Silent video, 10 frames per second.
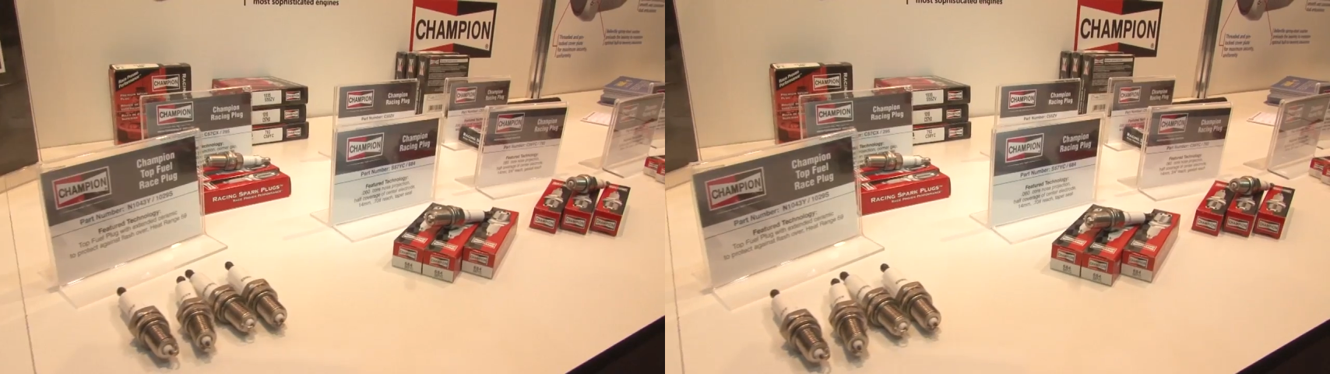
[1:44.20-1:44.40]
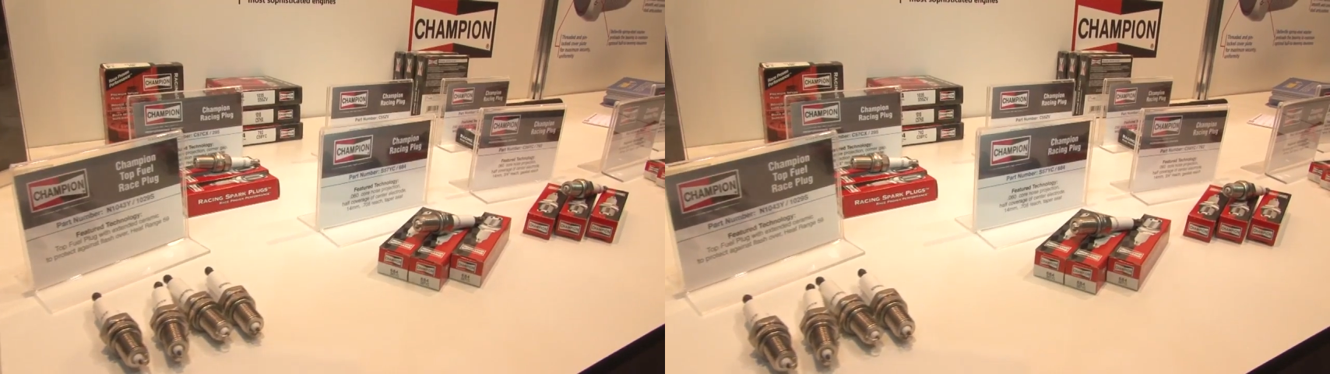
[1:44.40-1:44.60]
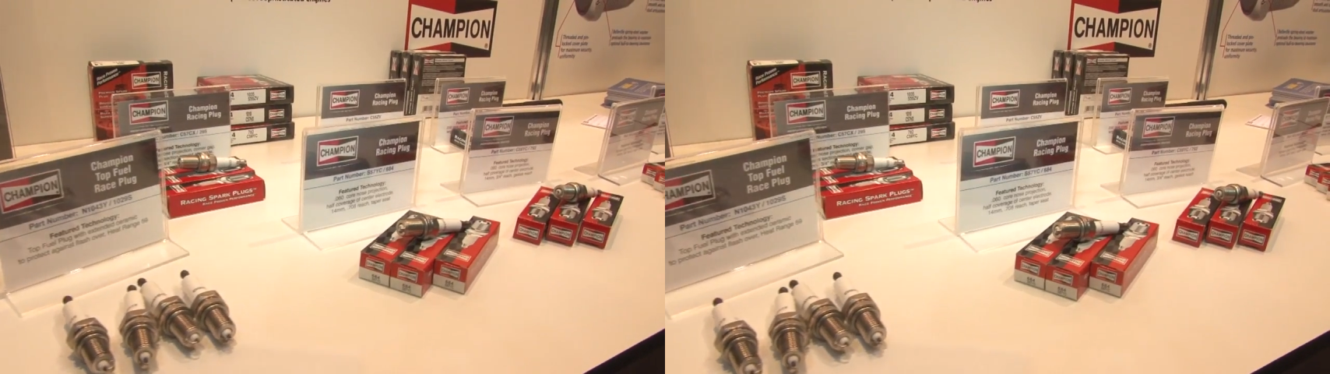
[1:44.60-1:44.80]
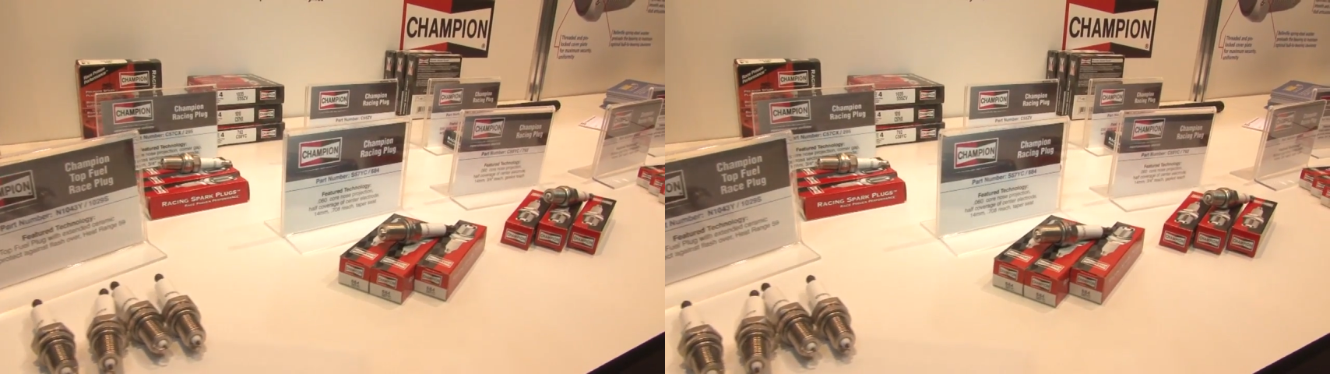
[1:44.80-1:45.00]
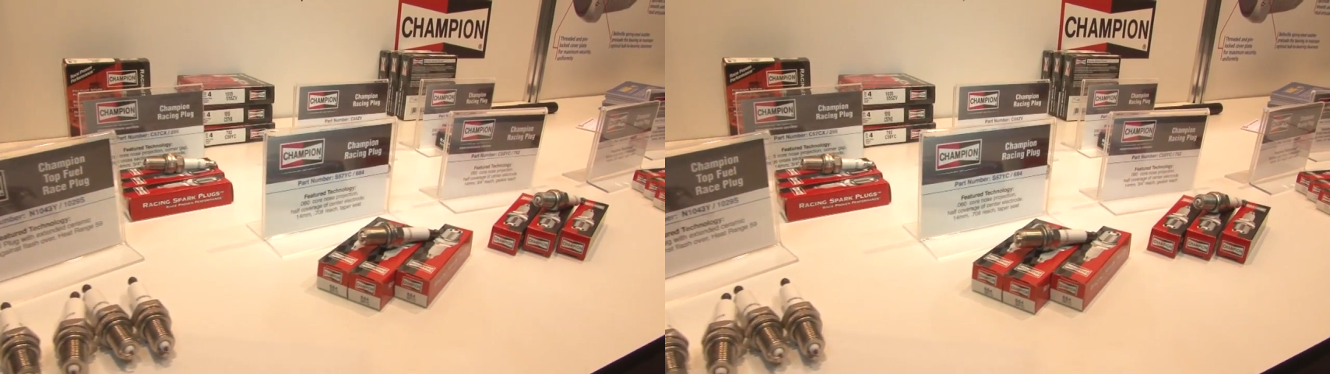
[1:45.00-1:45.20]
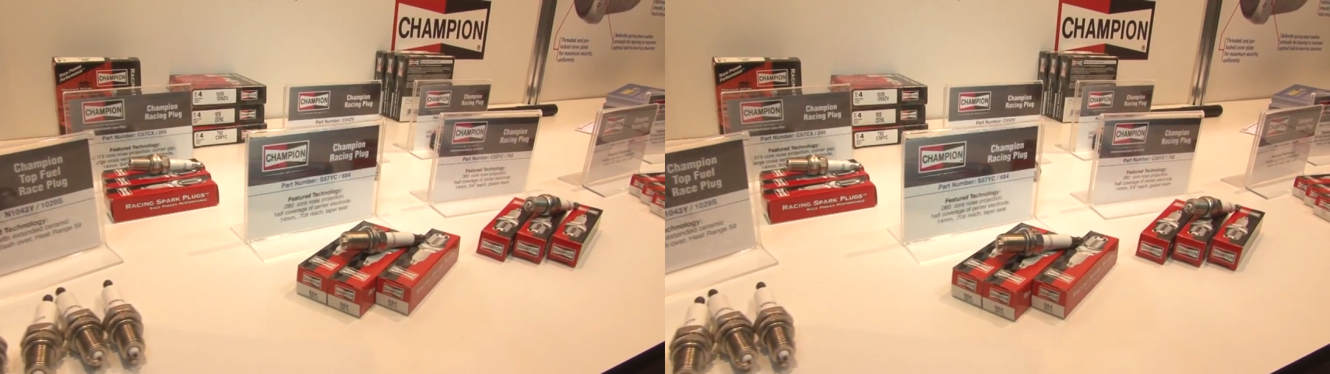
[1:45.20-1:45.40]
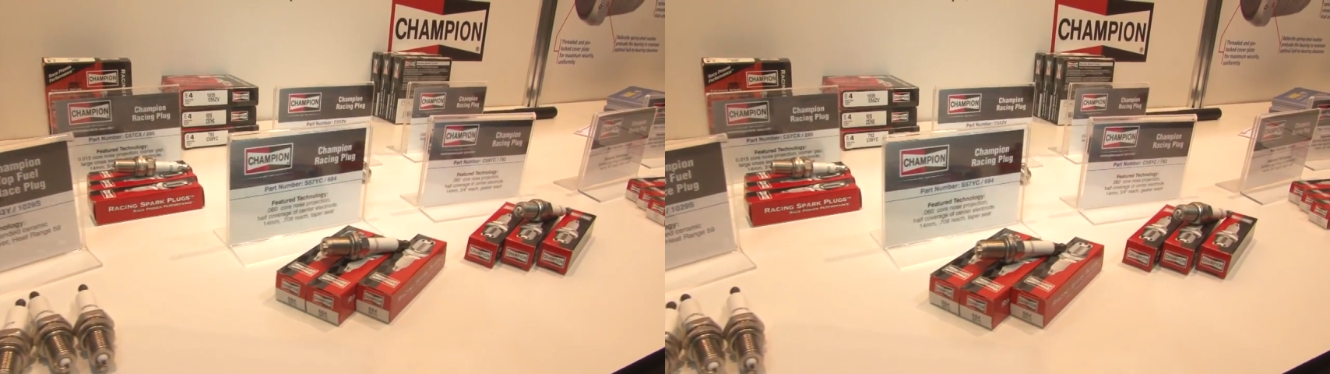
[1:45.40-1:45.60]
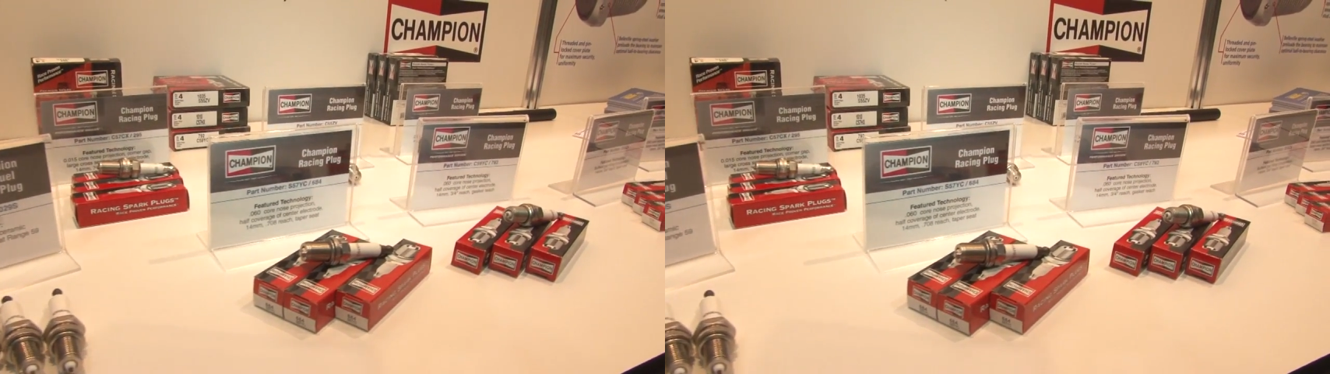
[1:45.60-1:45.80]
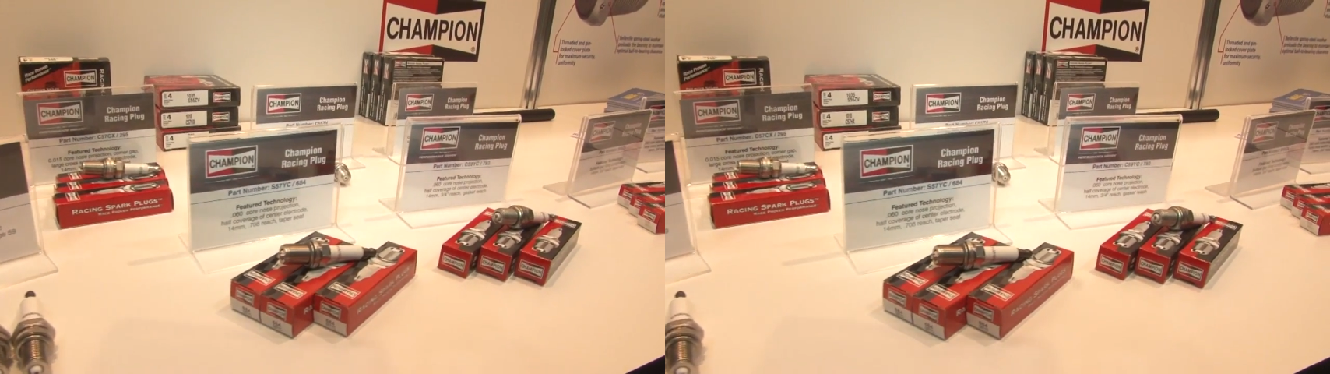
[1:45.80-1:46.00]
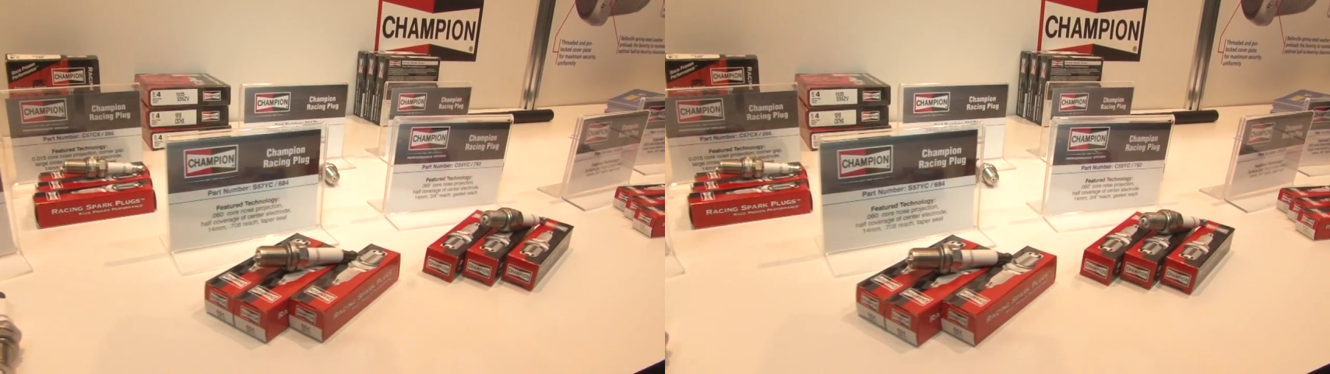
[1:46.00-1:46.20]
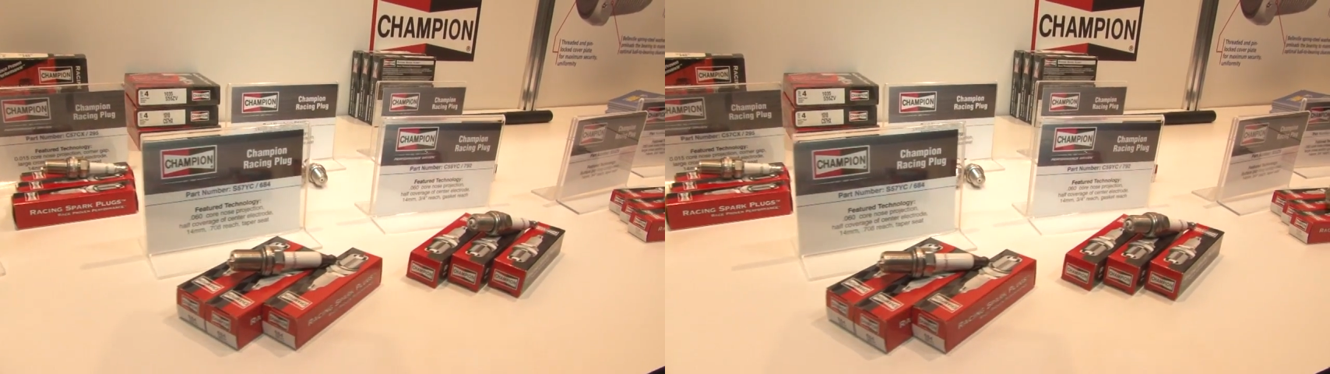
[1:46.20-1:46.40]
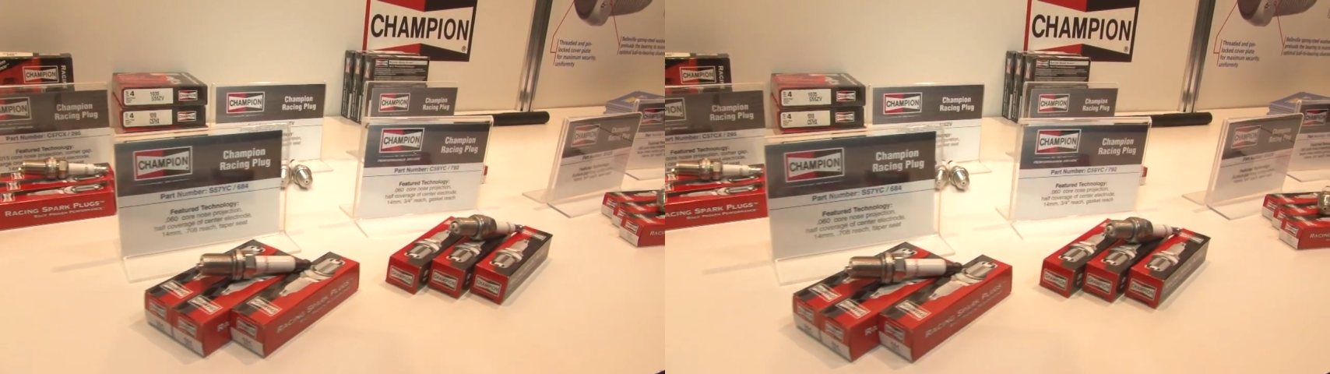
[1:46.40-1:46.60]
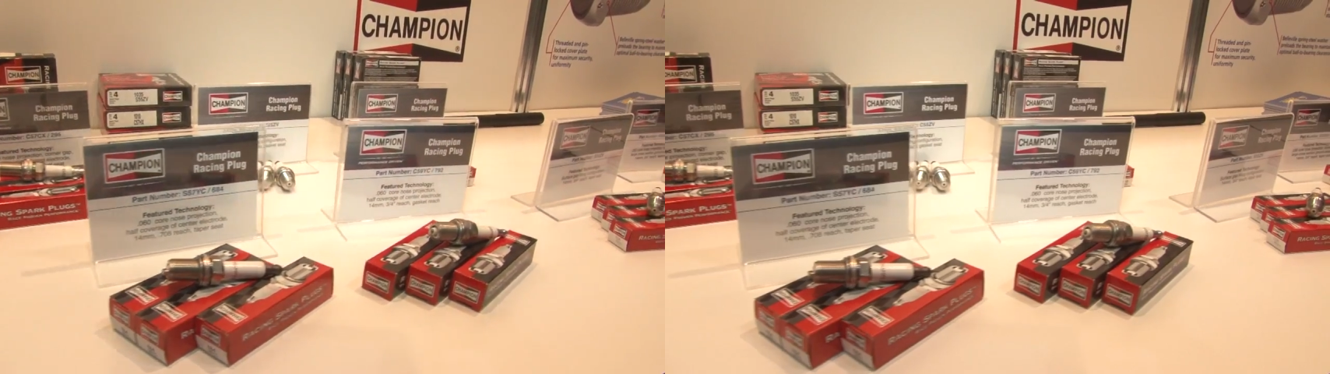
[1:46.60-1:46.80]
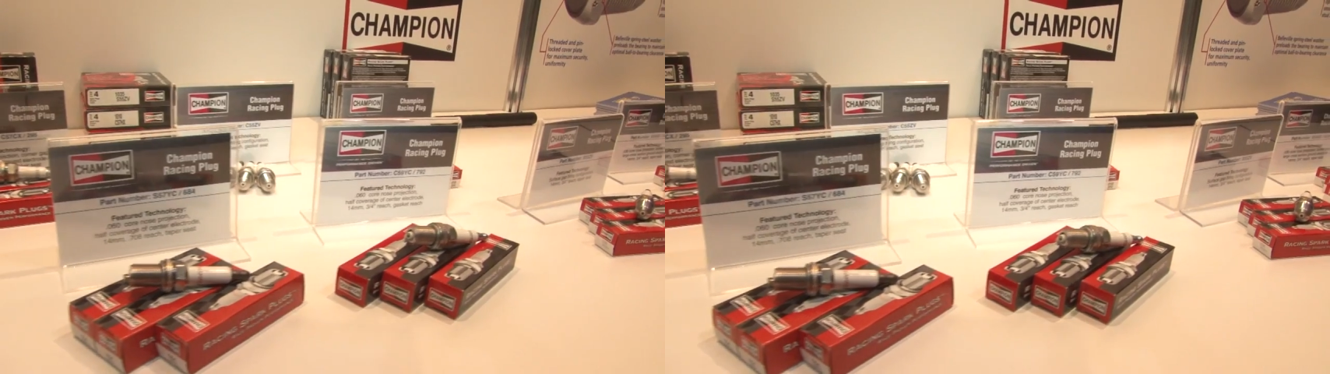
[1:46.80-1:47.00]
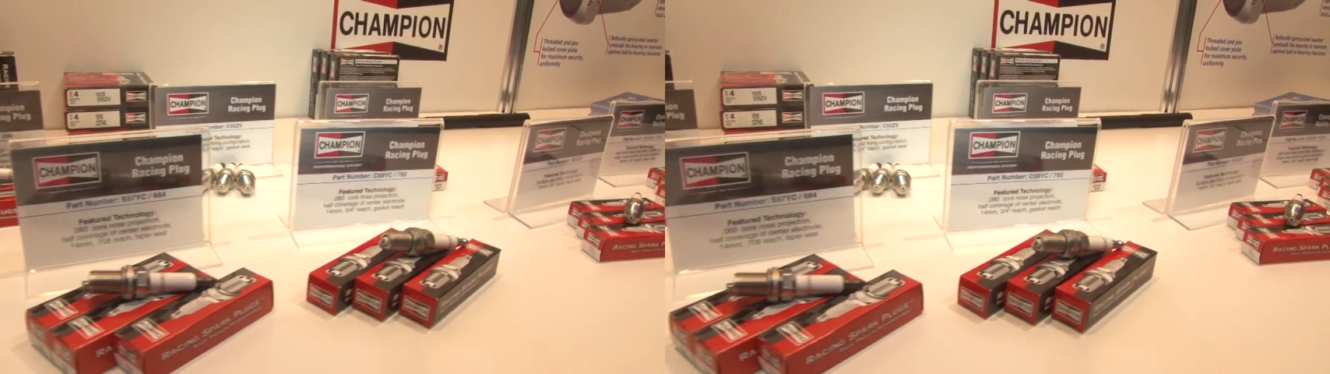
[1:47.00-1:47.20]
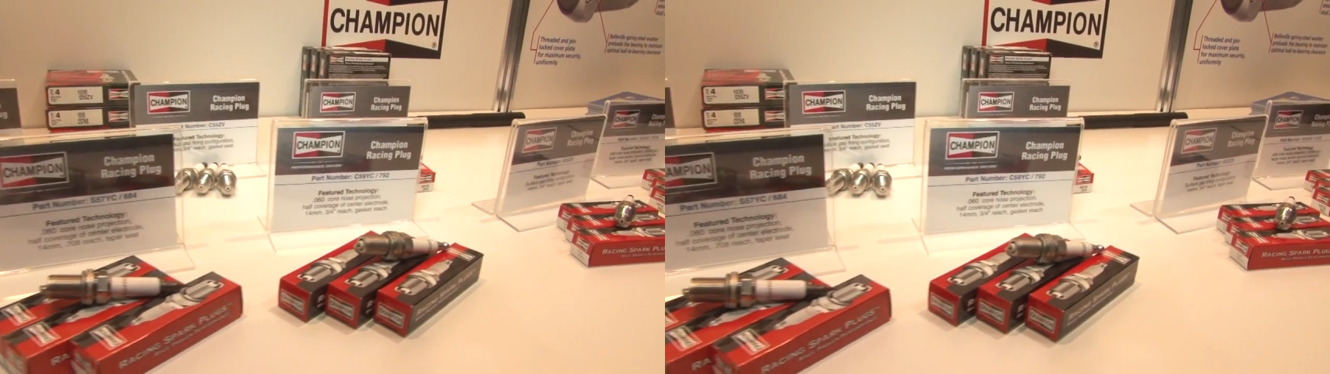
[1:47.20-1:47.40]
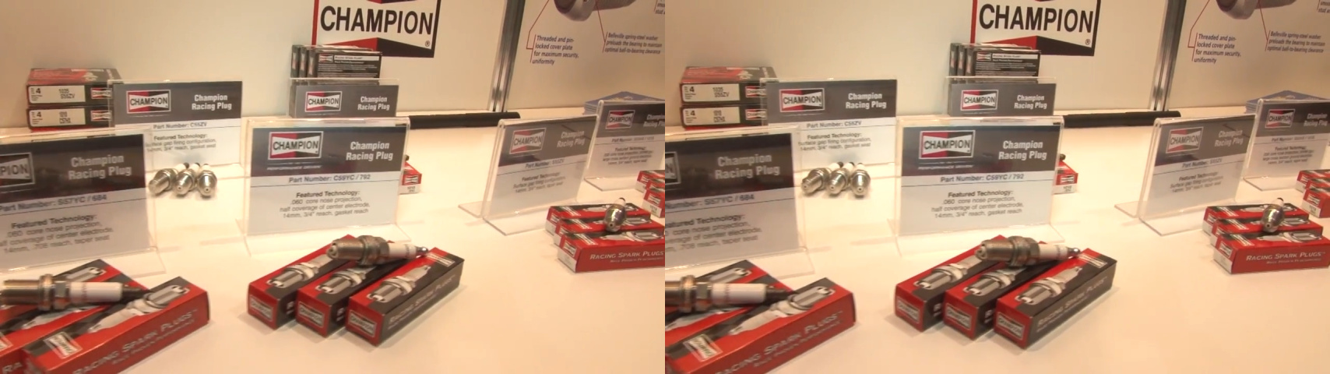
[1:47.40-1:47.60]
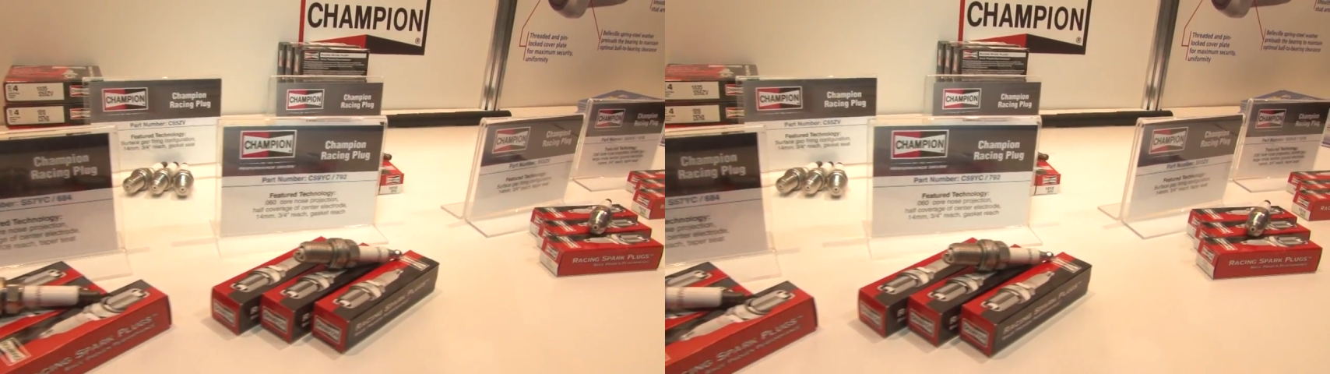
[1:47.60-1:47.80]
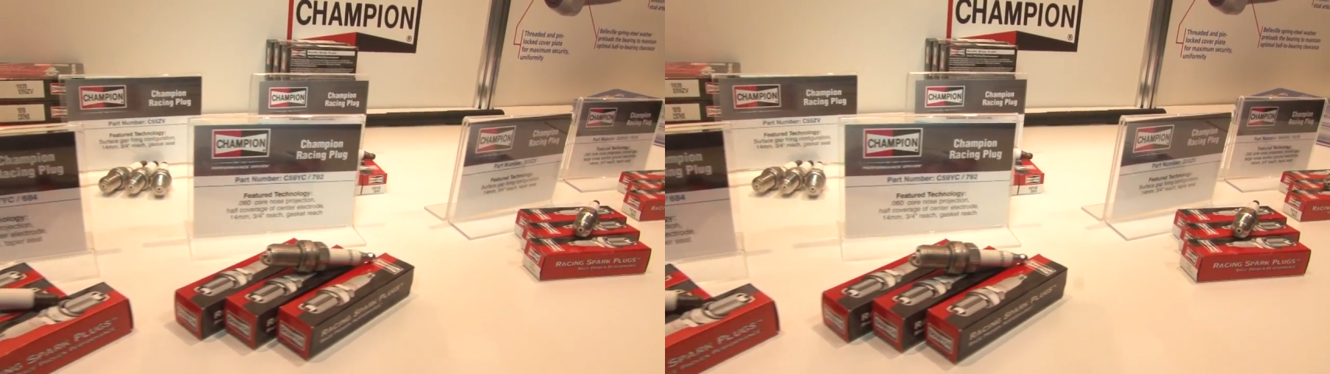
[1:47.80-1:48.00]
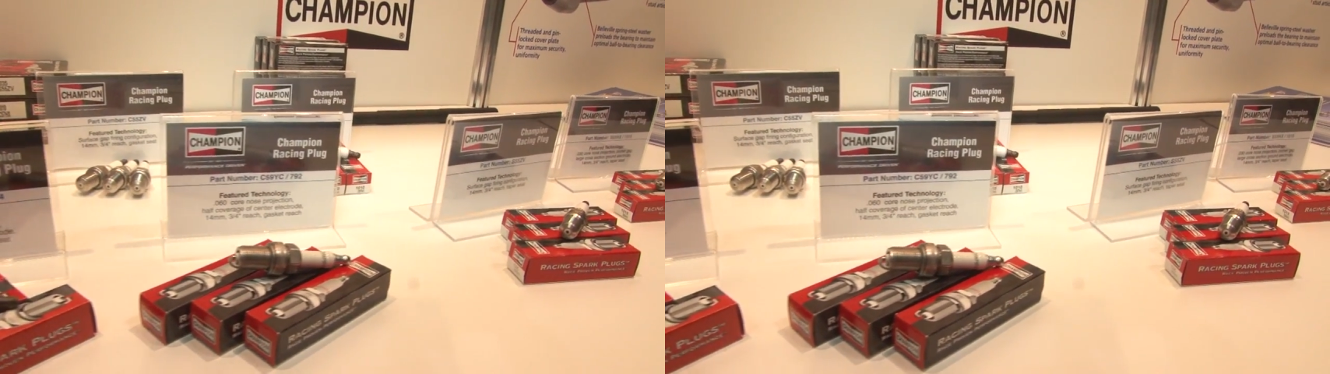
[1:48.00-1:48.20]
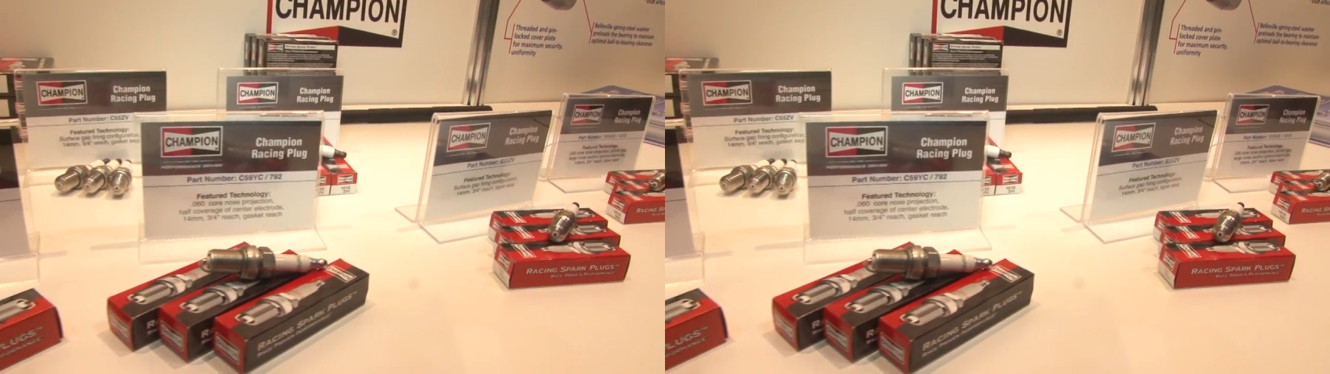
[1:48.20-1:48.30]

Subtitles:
No face is visible, so there are no lips to read.